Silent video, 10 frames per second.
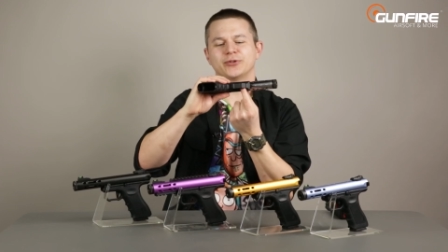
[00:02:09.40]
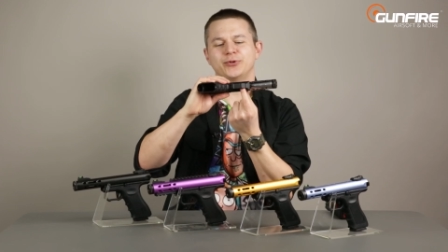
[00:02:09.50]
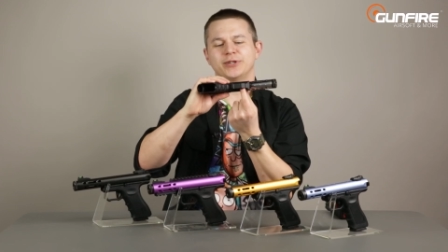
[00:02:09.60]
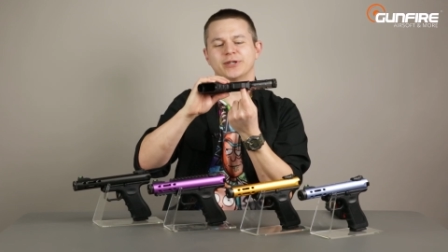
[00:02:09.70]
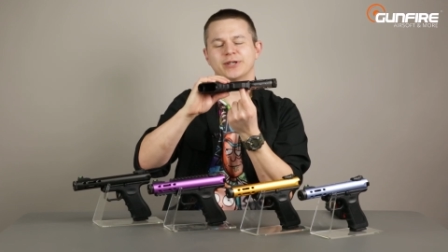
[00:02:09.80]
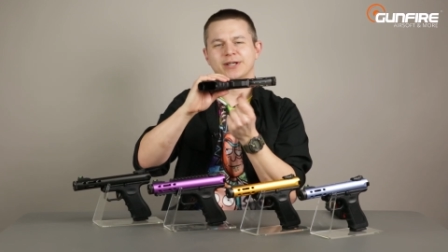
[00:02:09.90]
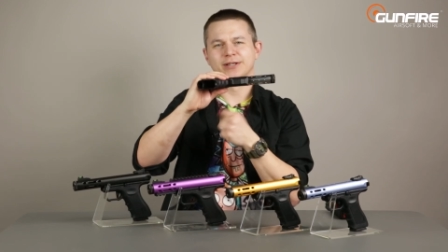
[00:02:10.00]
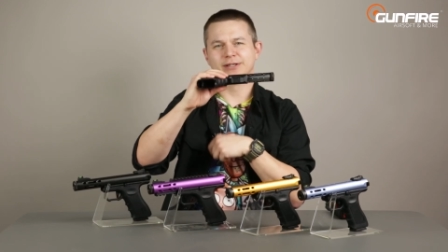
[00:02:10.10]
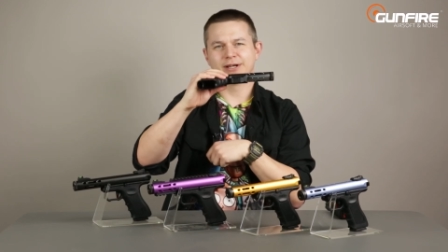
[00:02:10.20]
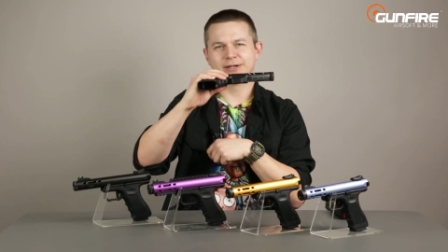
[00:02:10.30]
the trigger
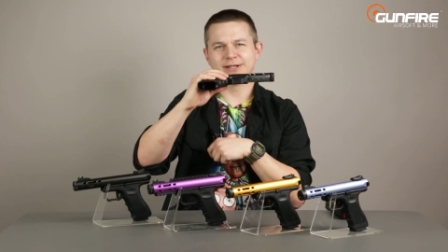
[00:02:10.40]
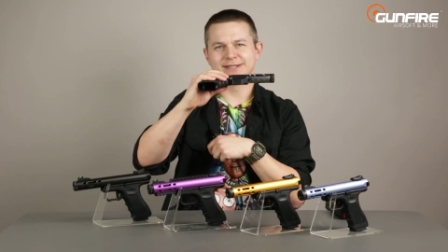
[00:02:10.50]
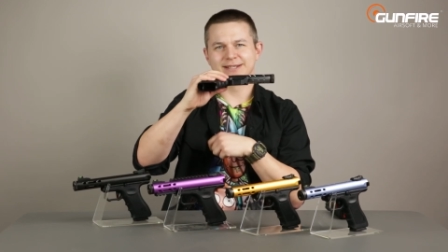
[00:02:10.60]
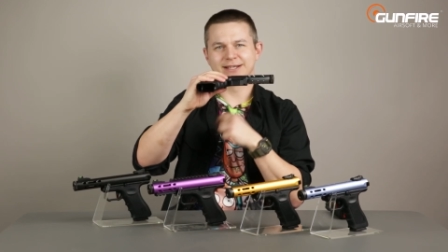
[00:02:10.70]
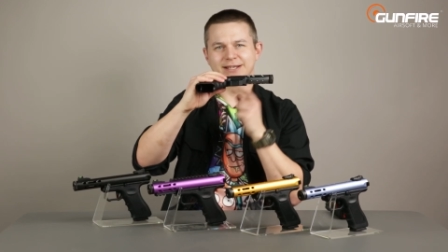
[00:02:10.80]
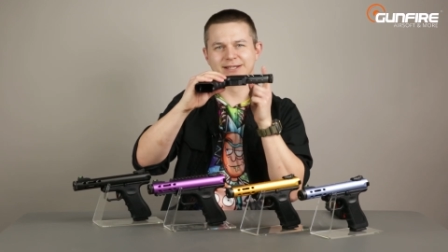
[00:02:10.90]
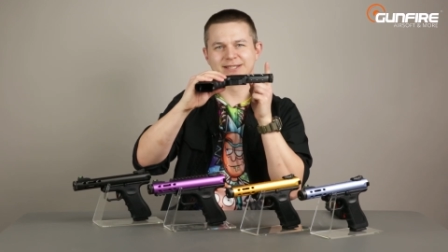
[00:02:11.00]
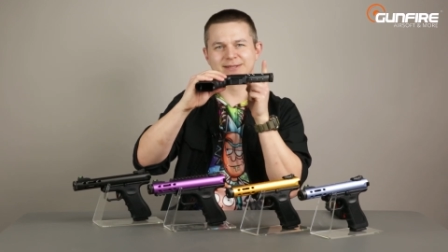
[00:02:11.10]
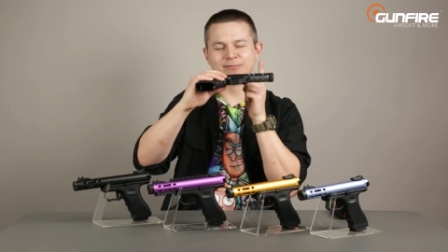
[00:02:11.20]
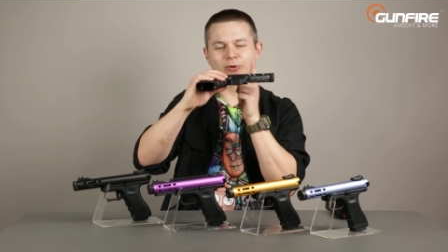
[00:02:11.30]
there is a
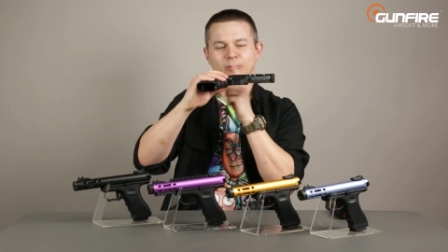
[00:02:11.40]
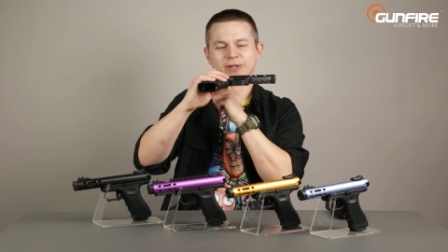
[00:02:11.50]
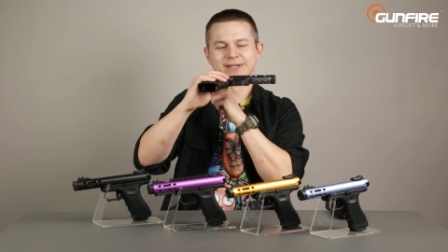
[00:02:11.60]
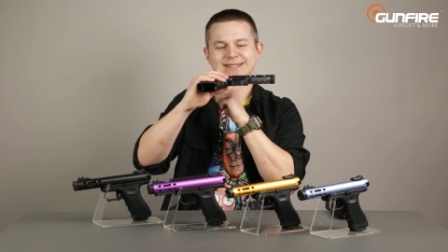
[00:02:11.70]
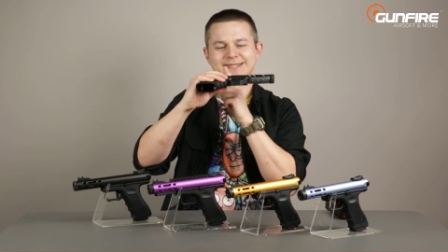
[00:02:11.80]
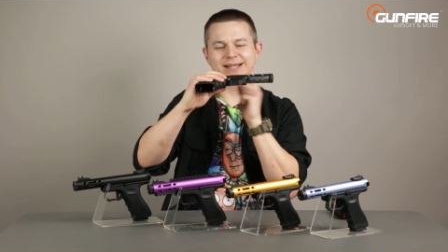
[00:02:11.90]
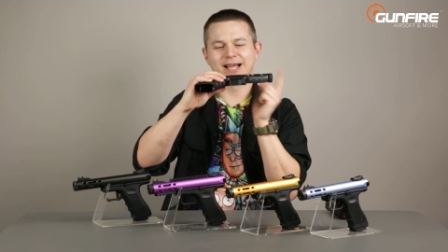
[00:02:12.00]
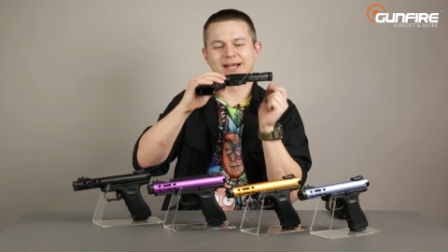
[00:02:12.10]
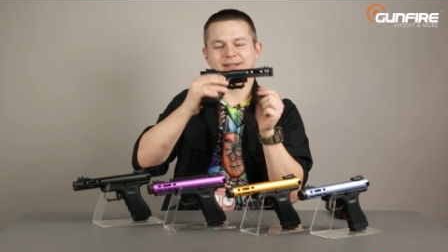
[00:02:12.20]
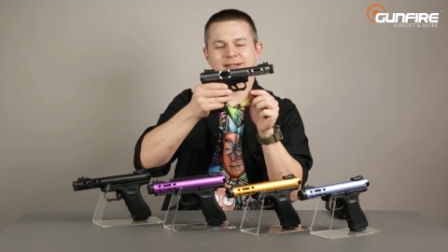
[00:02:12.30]
small
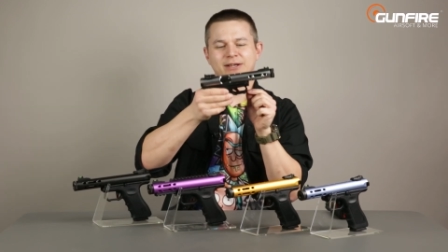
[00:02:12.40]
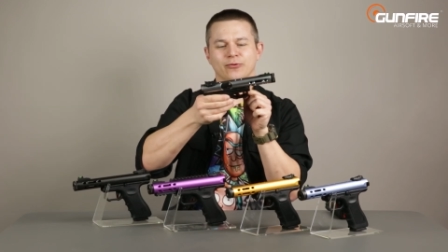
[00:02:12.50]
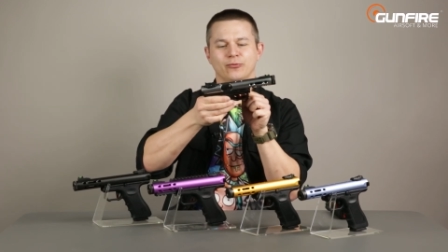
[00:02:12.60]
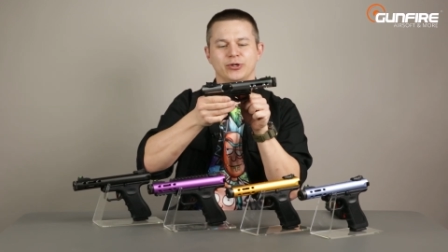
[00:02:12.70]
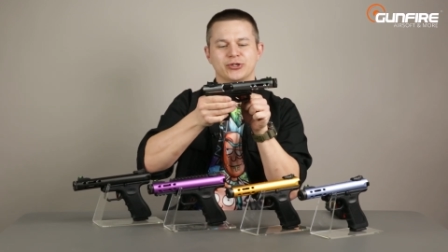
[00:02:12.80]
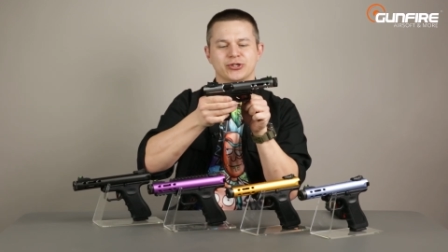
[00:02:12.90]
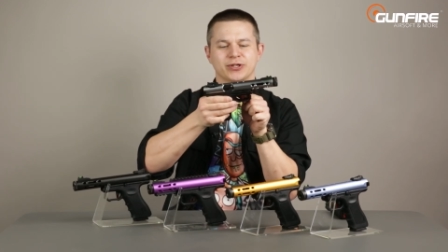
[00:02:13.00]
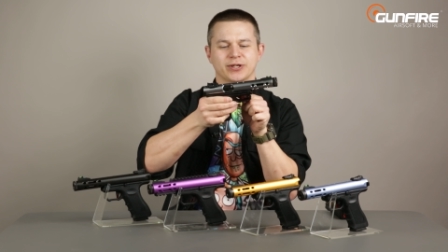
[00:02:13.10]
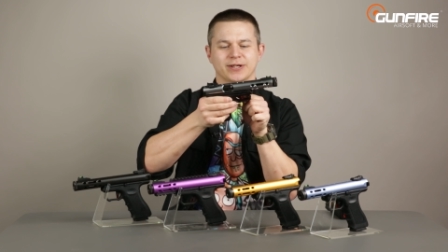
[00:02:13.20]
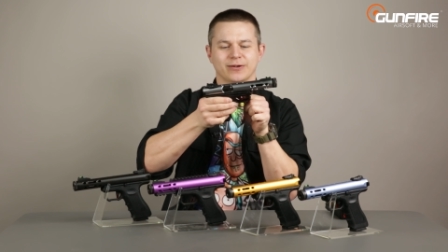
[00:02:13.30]
slide which
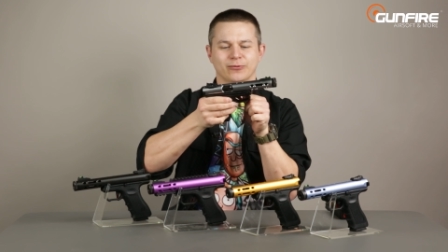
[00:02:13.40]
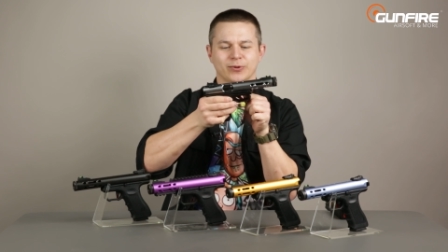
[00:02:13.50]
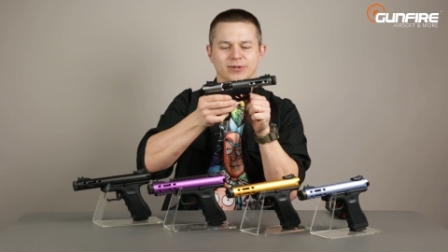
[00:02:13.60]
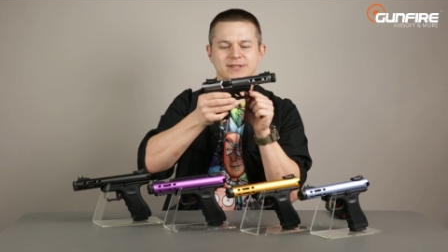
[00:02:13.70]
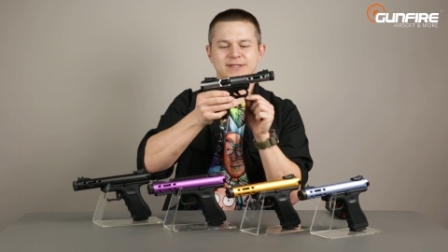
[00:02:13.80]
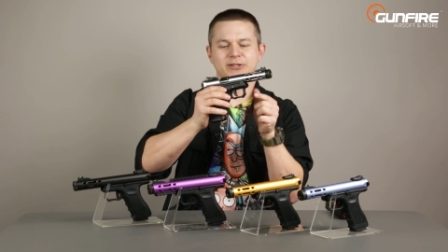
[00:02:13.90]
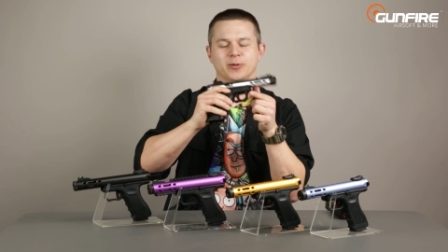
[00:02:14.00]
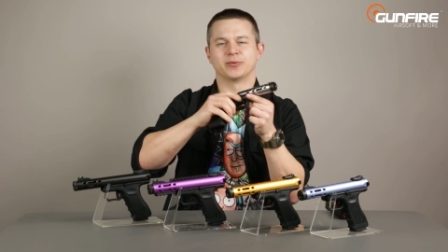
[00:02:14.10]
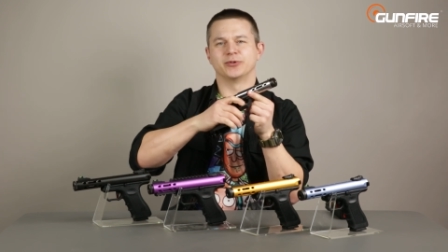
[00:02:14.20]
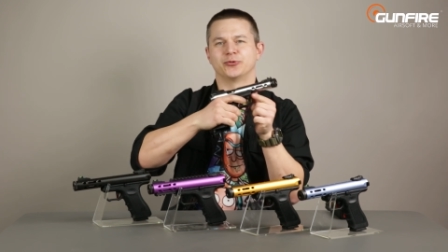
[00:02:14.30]
will
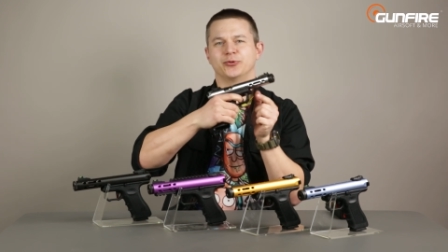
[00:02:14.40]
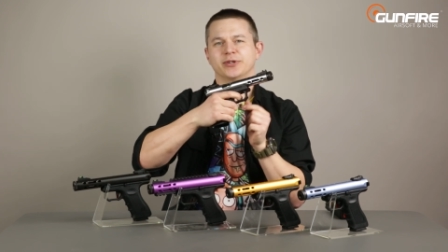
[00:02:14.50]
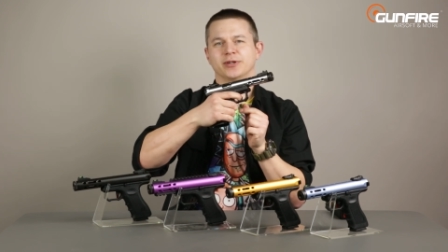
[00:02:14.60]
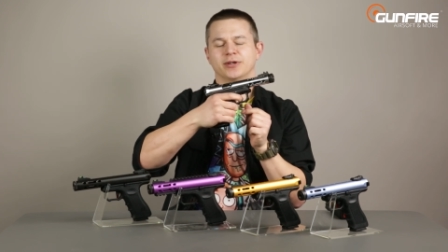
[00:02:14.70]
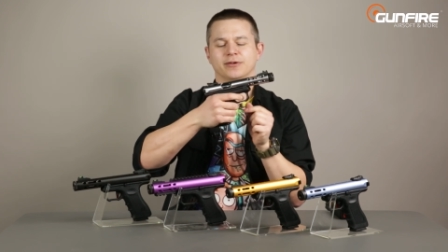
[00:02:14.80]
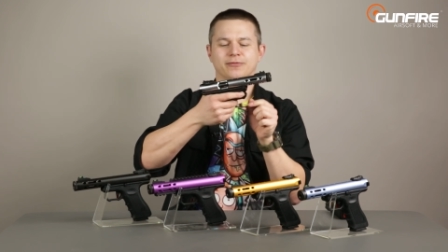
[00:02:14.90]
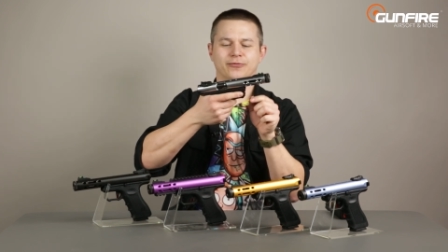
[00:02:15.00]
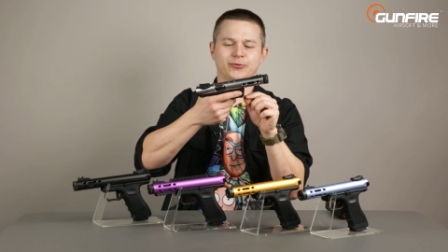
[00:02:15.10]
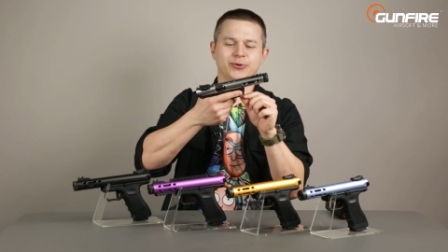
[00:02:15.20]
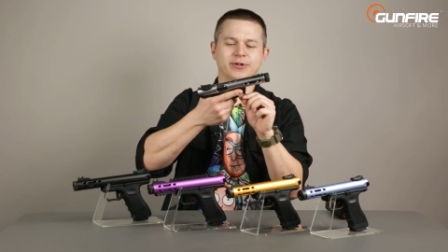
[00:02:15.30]
stop the trigger
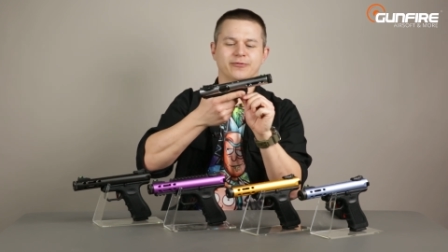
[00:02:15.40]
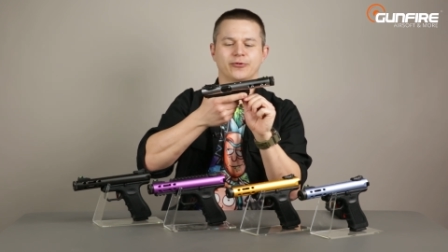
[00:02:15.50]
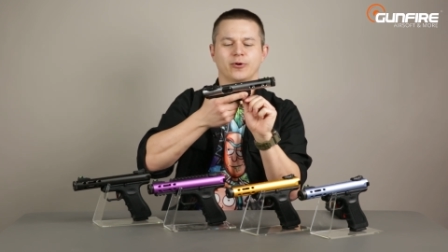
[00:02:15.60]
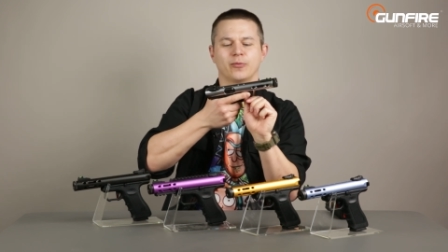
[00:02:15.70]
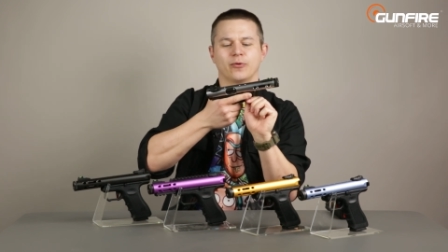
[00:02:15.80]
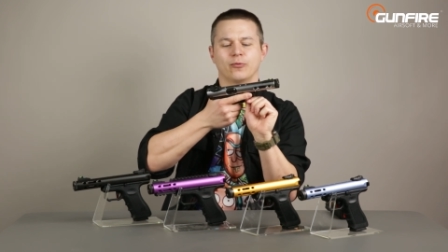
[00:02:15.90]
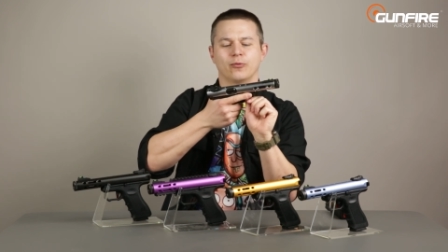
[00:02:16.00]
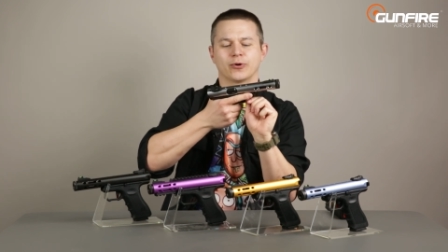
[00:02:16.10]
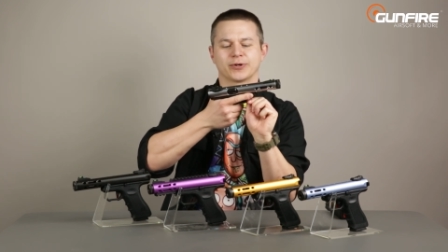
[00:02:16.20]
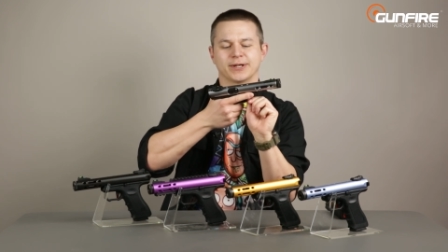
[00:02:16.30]
trigger from
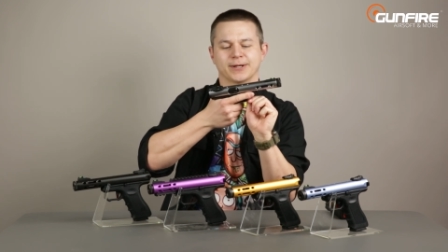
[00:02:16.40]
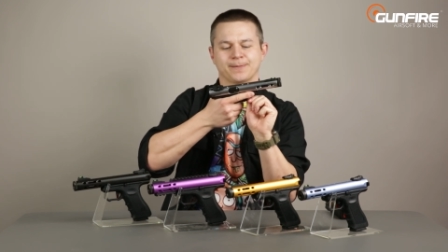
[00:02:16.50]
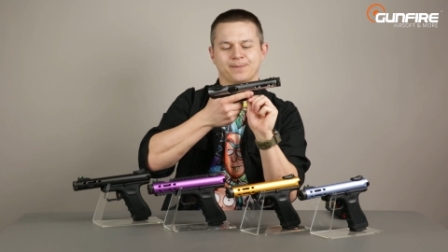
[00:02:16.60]
working.